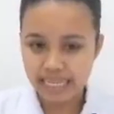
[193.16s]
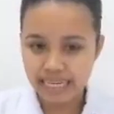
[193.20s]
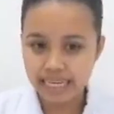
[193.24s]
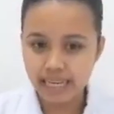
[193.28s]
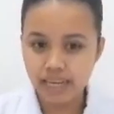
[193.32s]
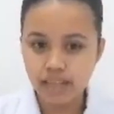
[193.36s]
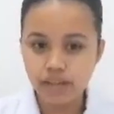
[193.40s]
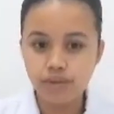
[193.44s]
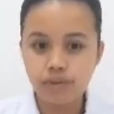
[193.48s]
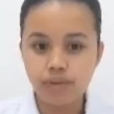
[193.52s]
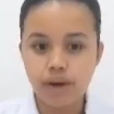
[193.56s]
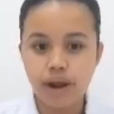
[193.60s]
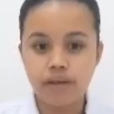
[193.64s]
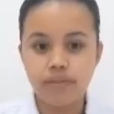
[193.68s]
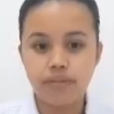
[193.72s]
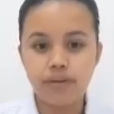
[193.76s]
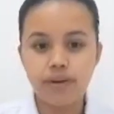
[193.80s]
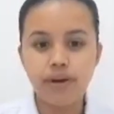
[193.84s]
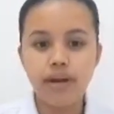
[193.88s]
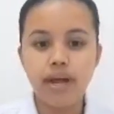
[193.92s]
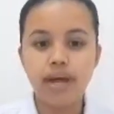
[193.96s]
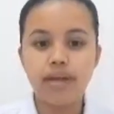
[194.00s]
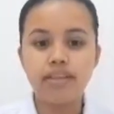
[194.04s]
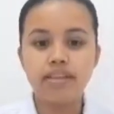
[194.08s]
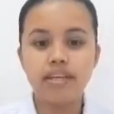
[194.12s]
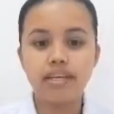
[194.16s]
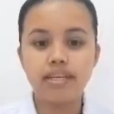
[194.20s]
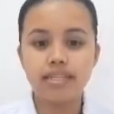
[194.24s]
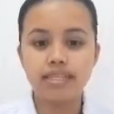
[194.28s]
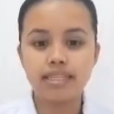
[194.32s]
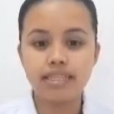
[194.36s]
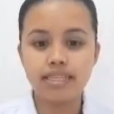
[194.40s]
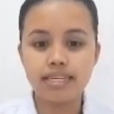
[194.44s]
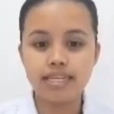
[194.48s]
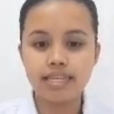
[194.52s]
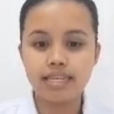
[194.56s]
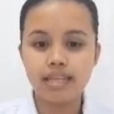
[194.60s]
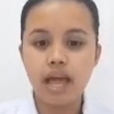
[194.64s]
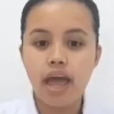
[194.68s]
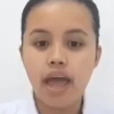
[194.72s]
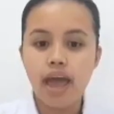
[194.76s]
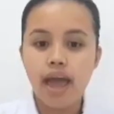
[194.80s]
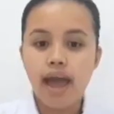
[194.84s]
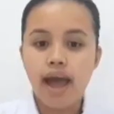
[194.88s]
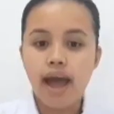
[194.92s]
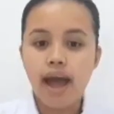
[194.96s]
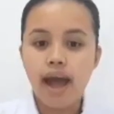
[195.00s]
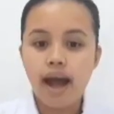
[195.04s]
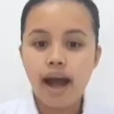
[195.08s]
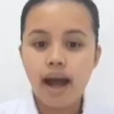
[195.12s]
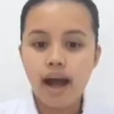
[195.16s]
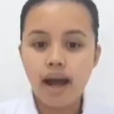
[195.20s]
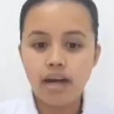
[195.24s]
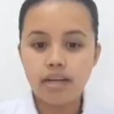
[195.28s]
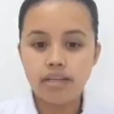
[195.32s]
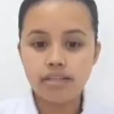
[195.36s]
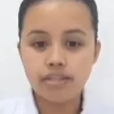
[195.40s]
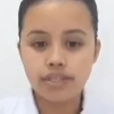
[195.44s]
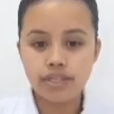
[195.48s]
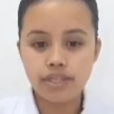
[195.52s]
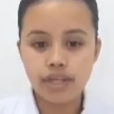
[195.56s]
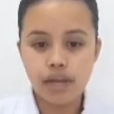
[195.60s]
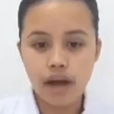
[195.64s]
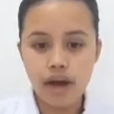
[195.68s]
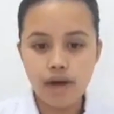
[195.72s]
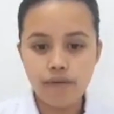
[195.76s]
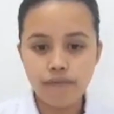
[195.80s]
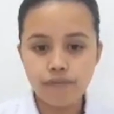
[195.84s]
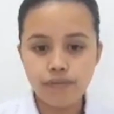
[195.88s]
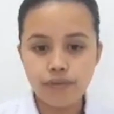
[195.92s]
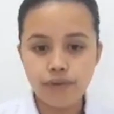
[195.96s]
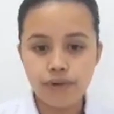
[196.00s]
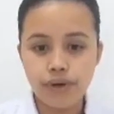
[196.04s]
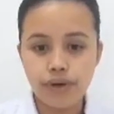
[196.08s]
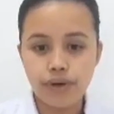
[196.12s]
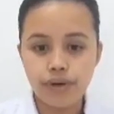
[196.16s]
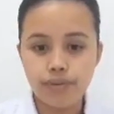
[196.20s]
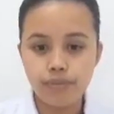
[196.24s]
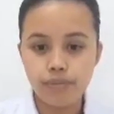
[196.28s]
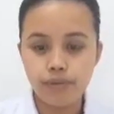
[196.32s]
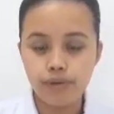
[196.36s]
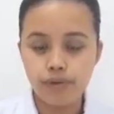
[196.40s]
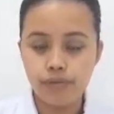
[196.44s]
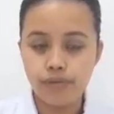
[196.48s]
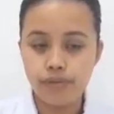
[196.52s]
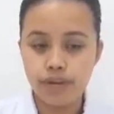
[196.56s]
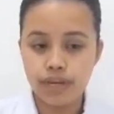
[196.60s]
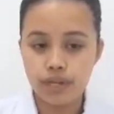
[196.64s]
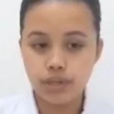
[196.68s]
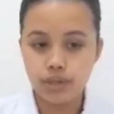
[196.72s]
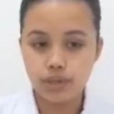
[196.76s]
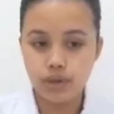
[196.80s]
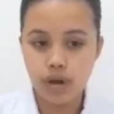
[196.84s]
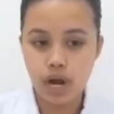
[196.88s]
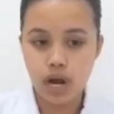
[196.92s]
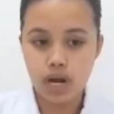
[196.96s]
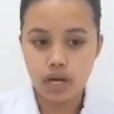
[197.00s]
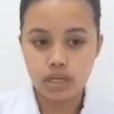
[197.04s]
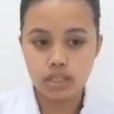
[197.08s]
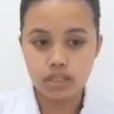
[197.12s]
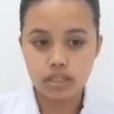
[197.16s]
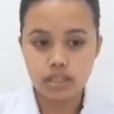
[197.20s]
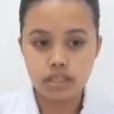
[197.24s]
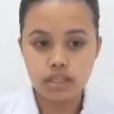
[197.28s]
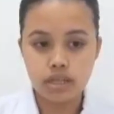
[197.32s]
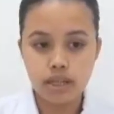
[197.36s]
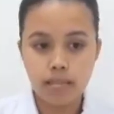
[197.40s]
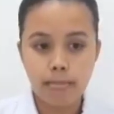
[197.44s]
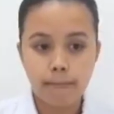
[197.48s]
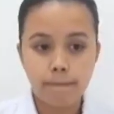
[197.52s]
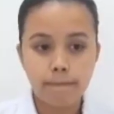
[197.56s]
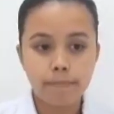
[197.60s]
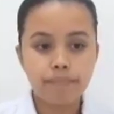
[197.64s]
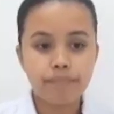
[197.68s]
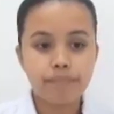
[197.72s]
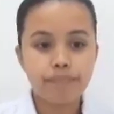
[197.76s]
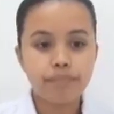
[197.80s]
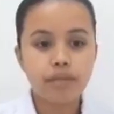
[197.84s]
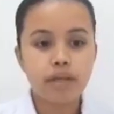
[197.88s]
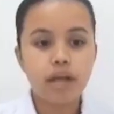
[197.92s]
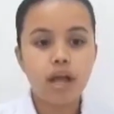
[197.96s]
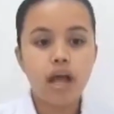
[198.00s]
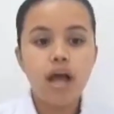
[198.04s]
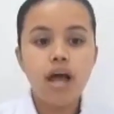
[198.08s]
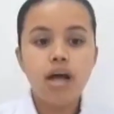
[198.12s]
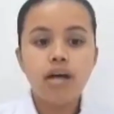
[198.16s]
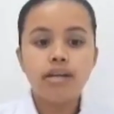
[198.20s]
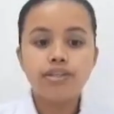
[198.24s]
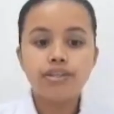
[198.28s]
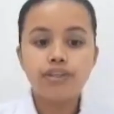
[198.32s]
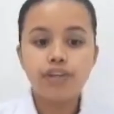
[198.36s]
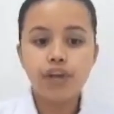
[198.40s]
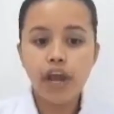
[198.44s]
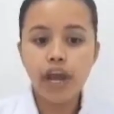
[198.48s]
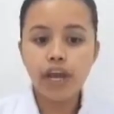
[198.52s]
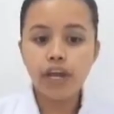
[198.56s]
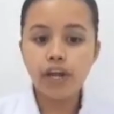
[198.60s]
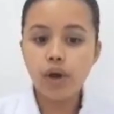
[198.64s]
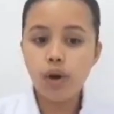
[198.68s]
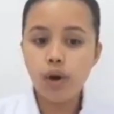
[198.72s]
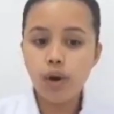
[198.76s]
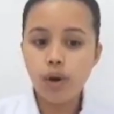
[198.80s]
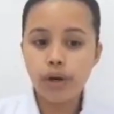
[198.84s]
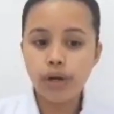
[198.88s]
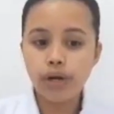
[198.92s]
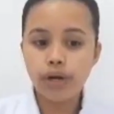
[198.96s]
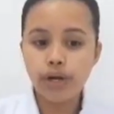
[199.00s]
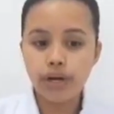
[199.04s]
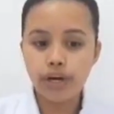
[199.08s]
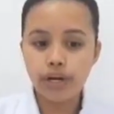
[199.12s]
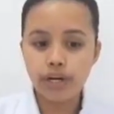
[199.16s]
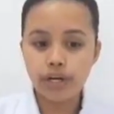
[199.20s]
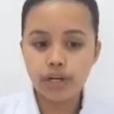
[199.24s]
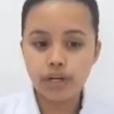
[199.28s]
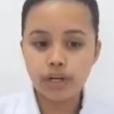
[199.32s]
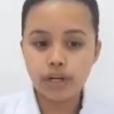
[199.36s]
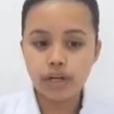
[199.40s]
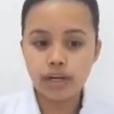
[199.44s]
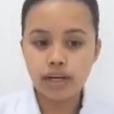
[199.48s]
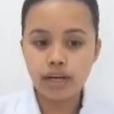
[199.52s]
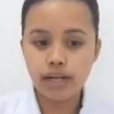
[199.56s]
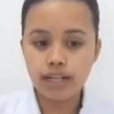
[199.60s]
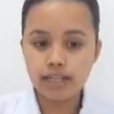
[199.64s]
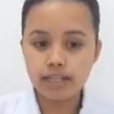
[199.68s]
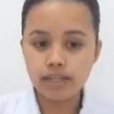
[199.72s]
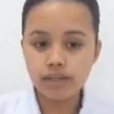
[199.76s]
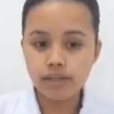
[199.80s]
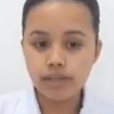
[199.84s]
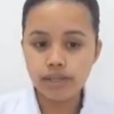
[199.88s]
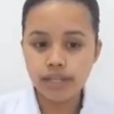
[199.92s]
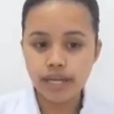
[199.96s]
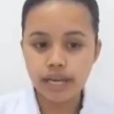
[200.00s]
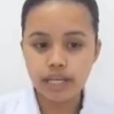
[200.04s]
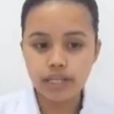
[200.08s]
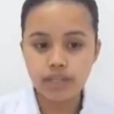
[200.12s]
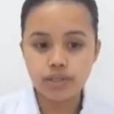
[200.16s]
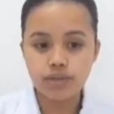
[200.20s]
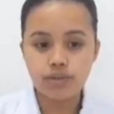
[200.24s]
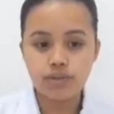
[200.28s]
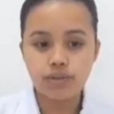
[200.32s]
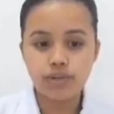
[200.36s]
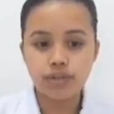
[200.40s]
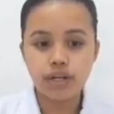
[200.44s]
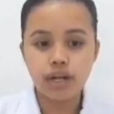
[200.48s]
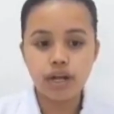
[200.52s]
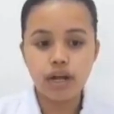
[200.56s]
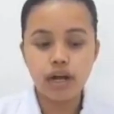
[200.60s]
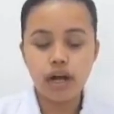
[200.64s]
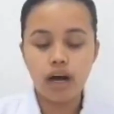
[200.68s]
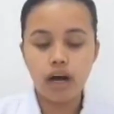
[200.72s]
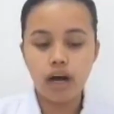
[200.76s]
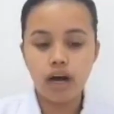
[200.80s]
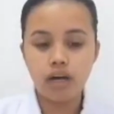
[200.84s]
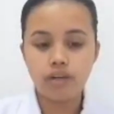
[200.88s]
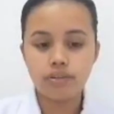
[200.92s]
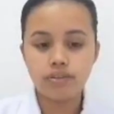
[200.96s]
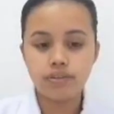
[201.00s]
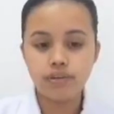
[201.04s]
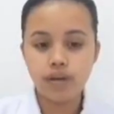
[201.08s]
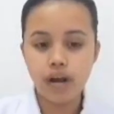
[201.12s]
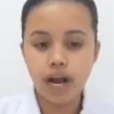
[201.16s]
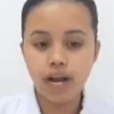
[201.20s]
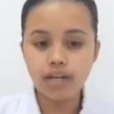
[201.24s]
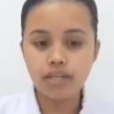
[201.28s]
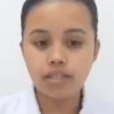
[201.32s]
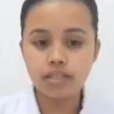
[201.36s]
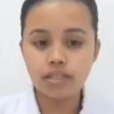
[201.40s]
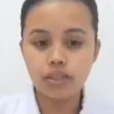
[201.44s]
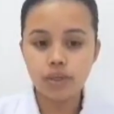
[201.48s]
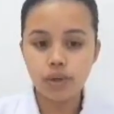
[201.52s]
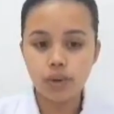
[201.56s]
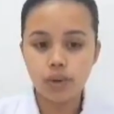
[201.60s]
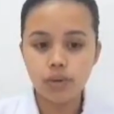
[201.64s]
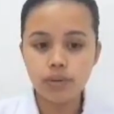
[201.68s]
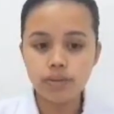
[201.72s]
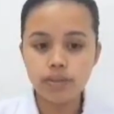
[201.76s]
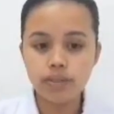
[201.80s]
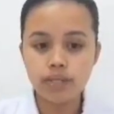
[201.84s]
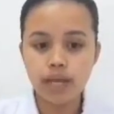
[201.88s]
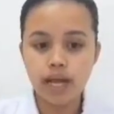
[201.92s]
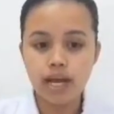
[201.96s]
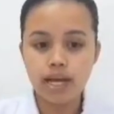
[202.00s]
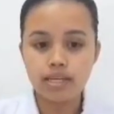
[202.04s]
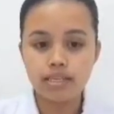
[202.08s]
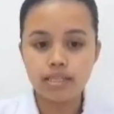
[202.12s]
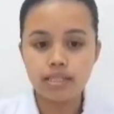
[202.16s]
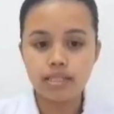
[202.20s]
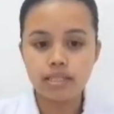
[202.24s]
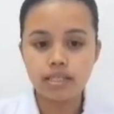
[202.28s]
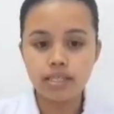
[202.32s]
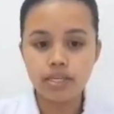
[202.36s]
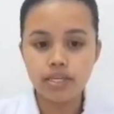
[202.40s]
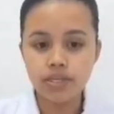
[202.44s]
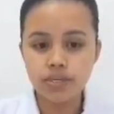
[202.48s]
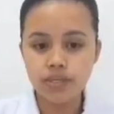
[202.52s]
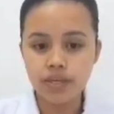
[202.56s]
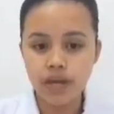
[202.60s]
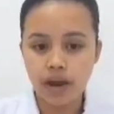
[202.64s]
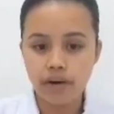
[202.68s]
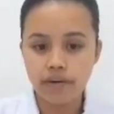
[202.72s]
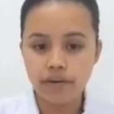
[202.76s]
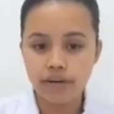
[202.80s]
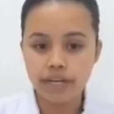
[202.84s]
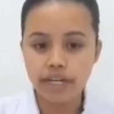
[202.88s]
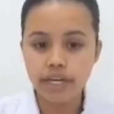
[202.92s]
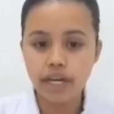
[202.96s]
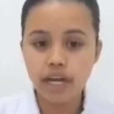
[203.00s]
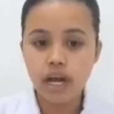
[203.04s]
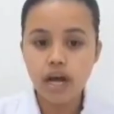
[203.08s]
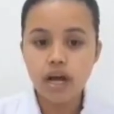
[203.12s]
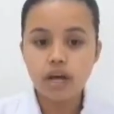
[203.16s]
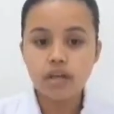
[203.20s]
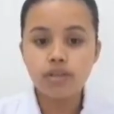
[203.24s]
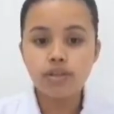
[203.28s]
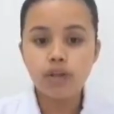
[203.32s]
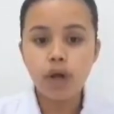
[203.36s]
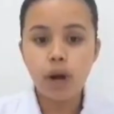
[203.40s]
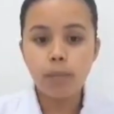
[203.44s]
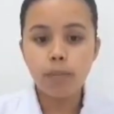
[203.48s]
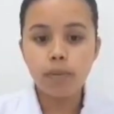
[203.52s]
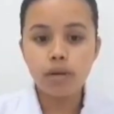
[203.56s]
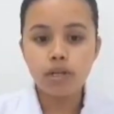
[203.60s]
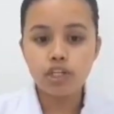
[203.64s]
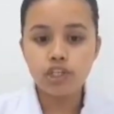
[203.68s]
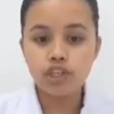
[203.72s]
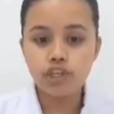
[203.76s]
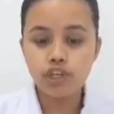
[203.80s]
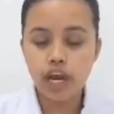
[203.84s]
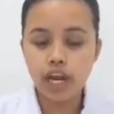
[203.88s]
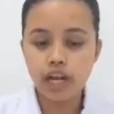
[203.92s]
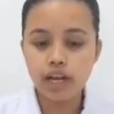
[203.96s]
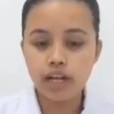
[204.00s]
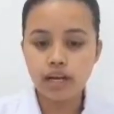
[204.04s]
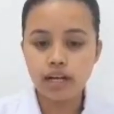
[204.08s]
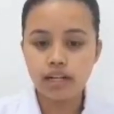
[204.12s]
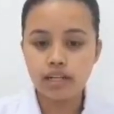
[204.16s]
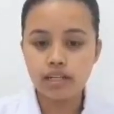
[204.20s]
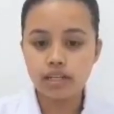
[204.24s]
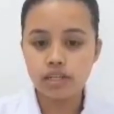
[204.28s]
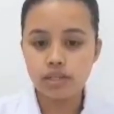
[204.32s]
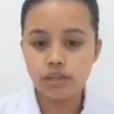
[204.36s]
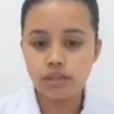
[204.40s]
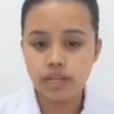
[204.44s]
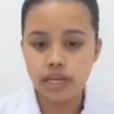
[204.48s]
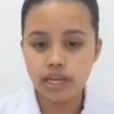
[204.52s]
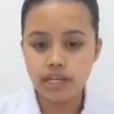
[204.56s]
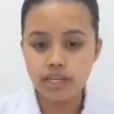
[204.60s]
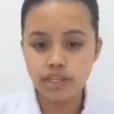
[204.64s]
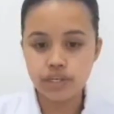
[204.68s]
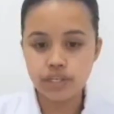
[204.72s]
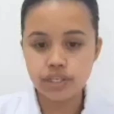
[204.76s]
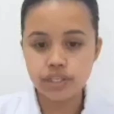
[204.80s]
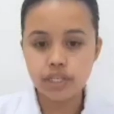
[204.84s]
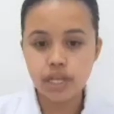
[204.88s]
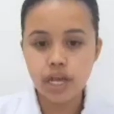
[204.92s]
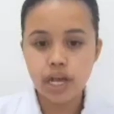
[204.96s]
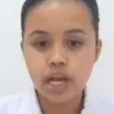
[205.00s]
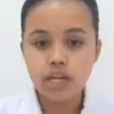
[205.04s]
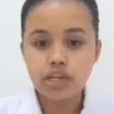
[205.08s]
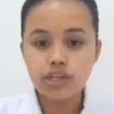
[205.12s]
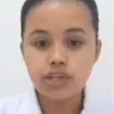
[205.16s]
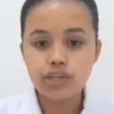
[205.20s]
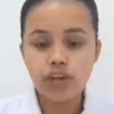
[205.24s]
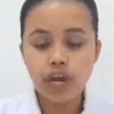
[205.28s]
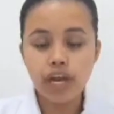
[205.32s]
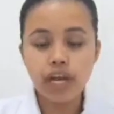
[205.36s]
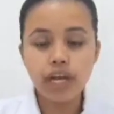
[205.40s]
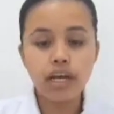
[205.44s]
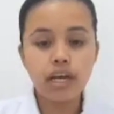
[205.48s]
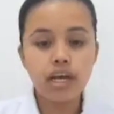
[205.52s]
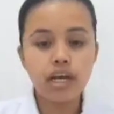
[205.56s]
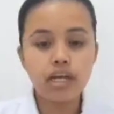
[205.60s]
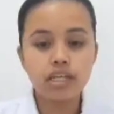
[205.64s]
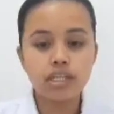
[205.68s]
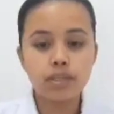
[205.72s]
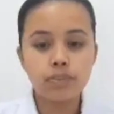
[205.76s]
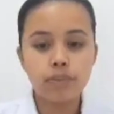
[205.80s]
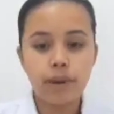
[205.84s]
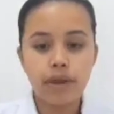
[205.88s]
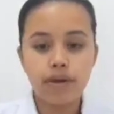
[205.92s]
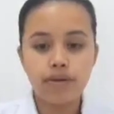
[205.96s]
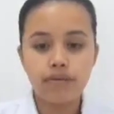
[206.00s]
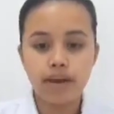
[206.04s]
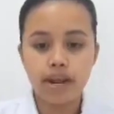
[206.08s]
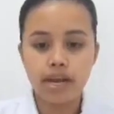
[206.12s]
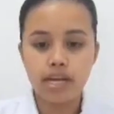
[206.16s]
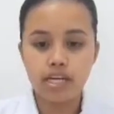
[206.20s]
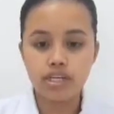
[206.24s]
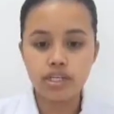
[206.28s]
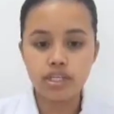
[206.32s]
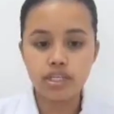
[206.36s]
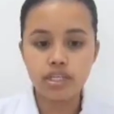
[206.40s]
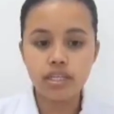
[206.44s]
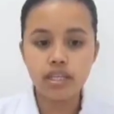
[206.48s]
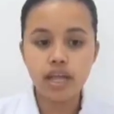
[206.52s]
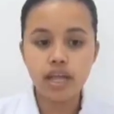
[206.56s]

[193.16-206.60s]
rather, and exit ads after removing drugs. Check or calculate drug dose as necessary. Double check calculation. Check expiration